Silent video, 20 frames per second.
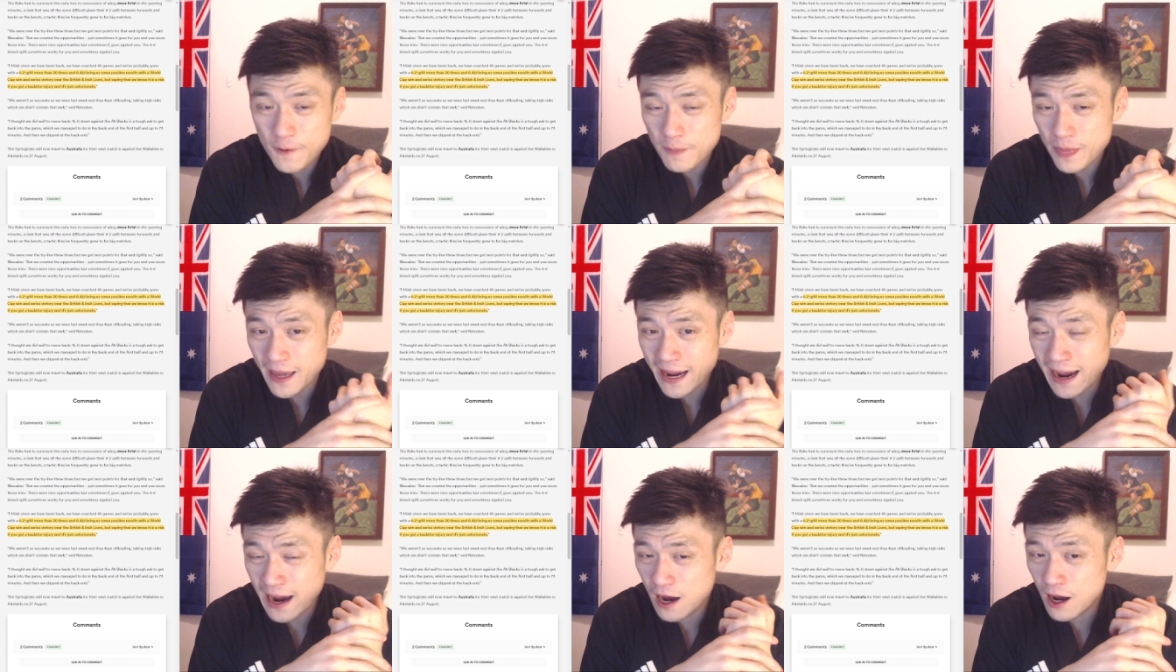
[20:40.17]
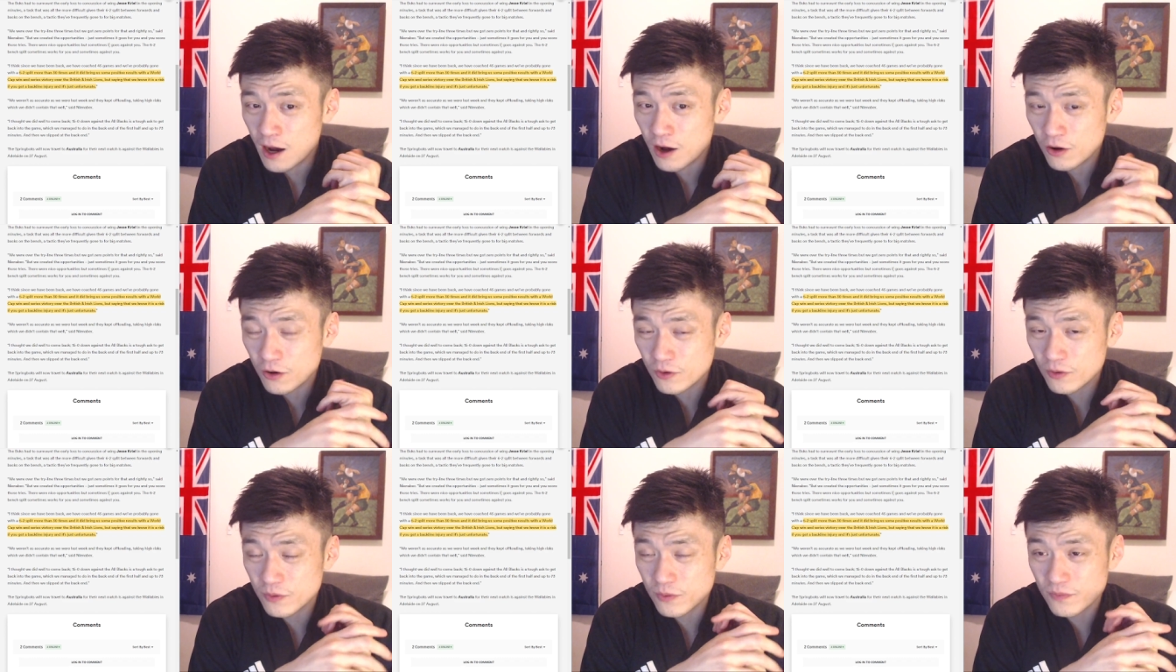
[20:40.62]

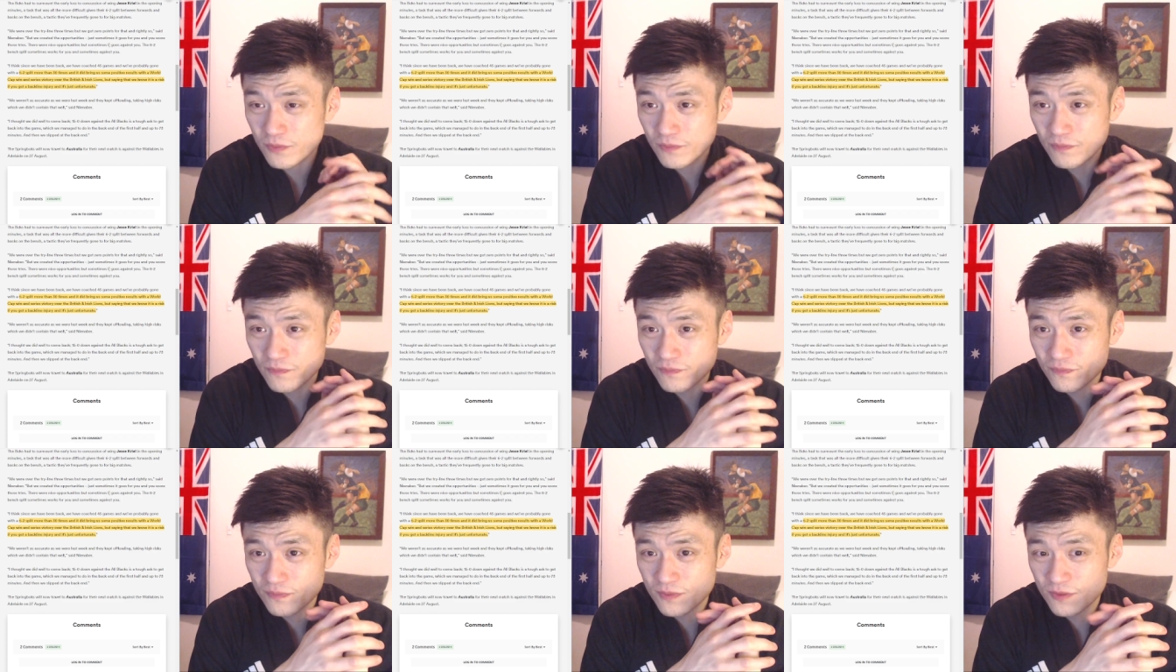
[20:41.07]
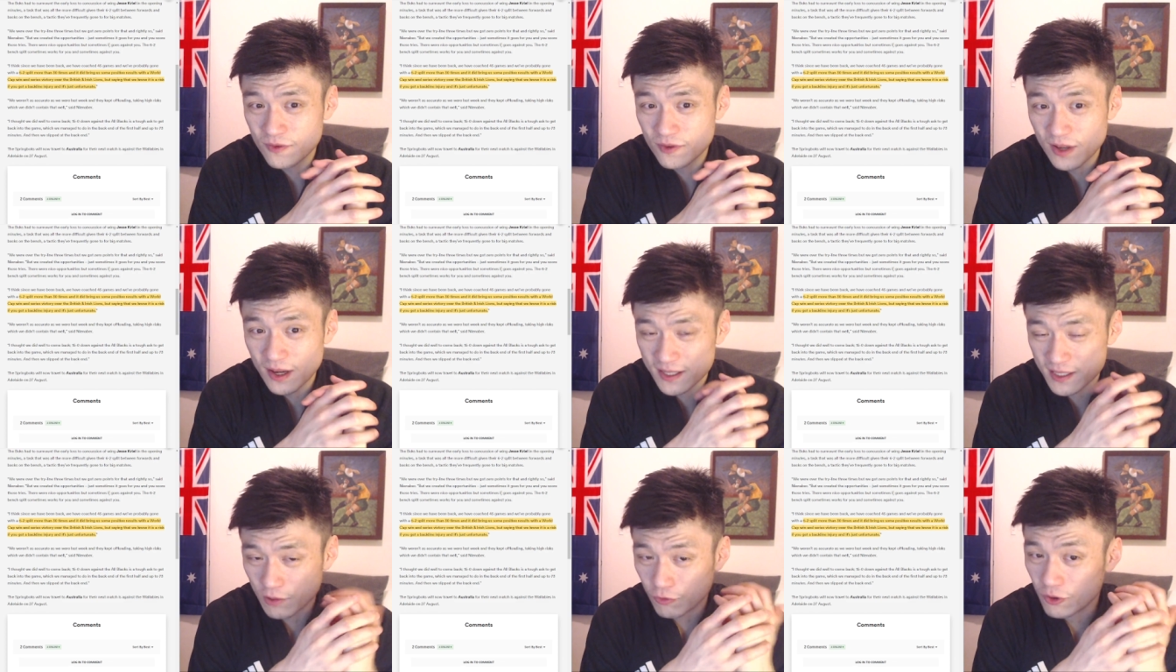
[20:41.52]
how
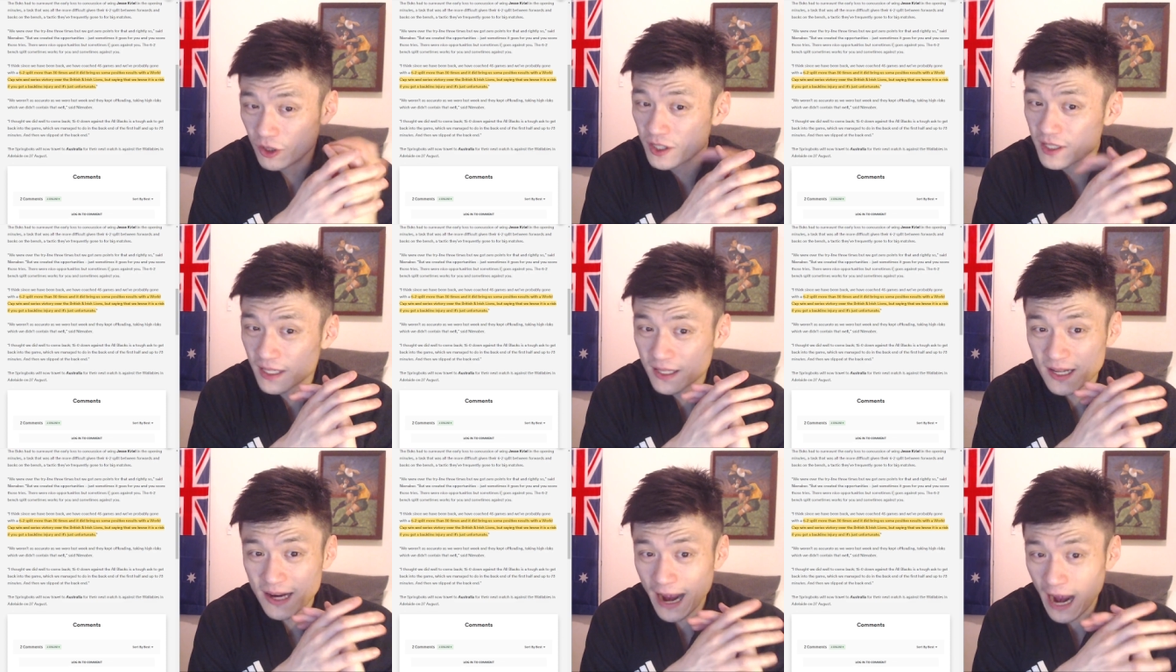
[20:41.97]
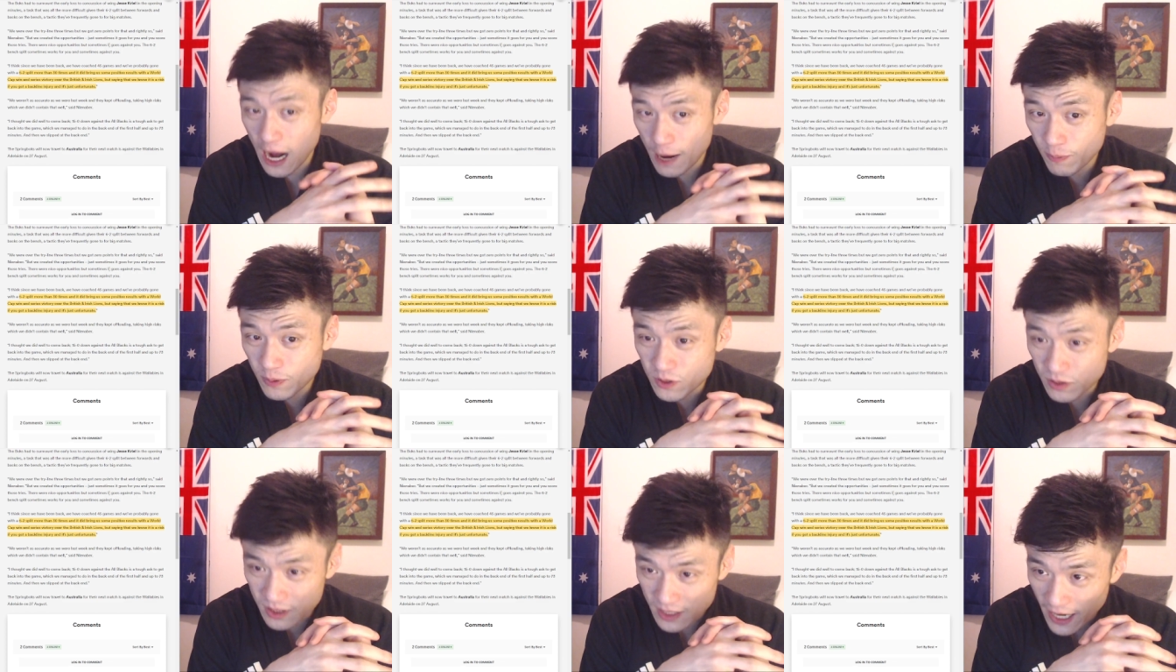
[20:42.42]
that's a risk that they're happy
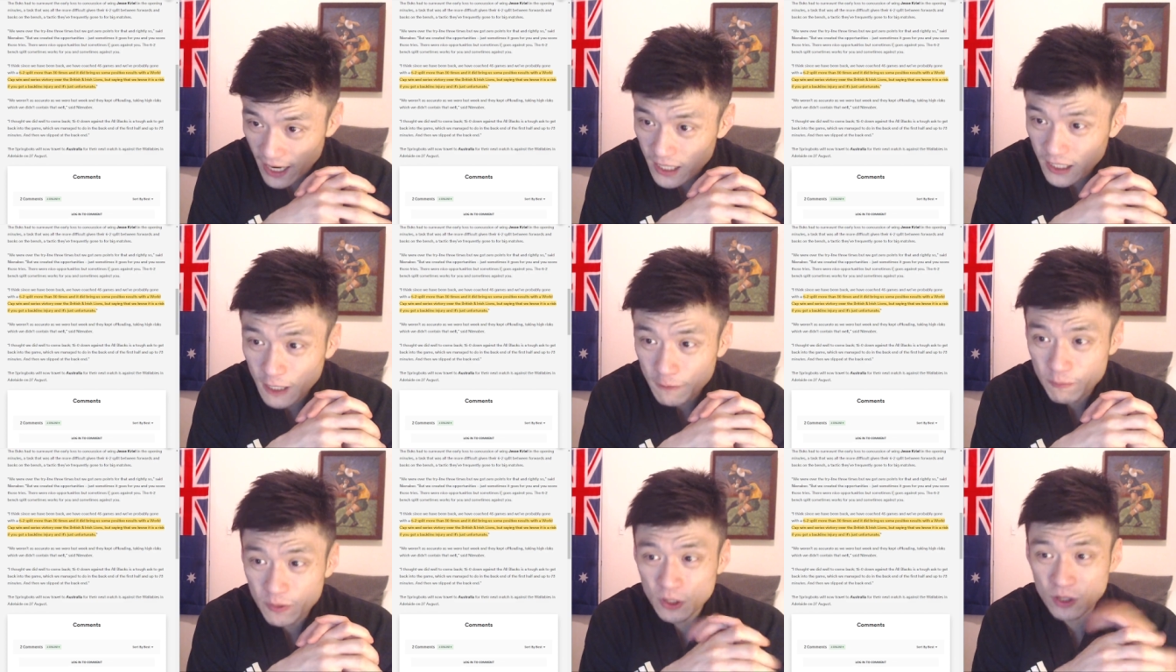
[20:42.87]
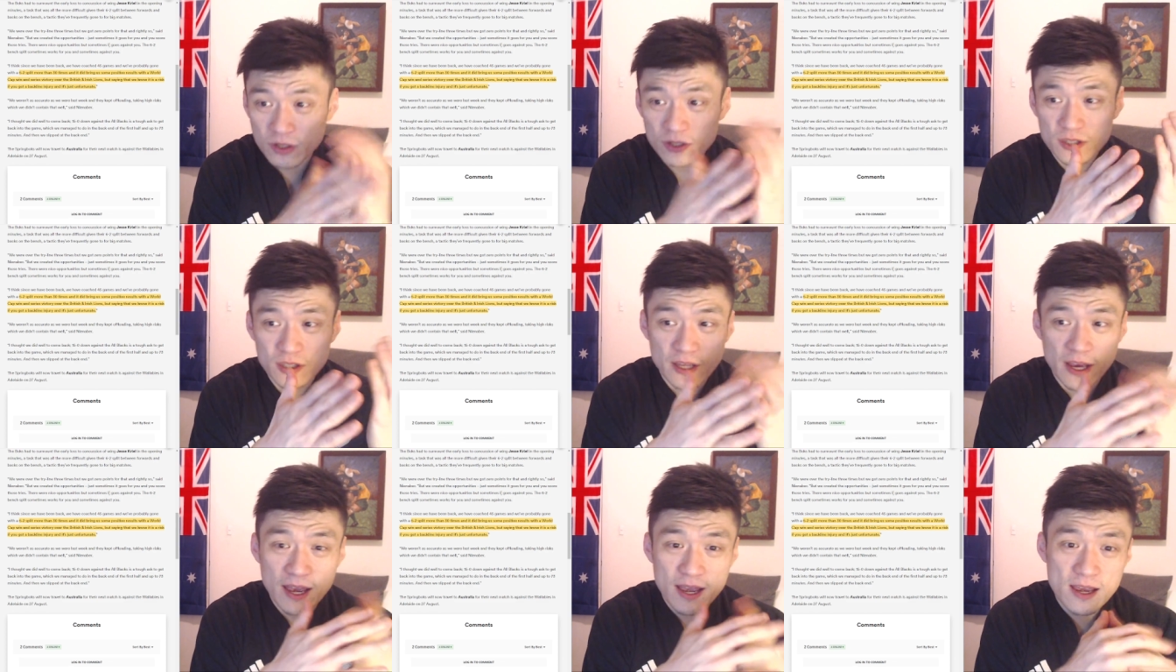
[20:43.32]
to take because
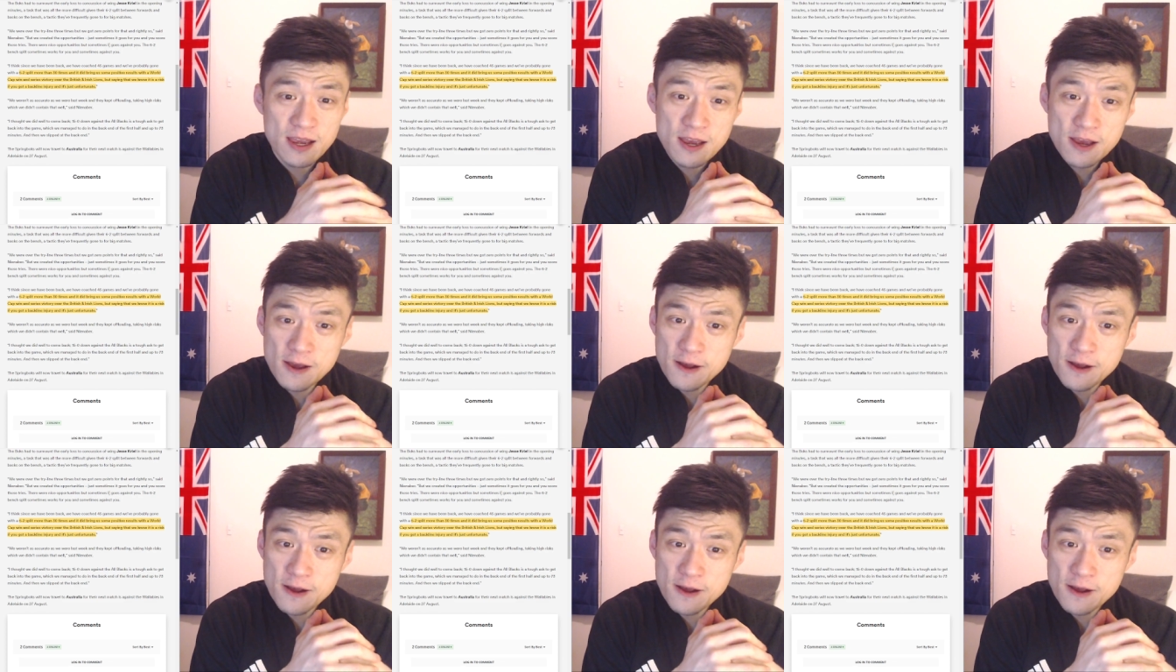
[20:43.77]
they,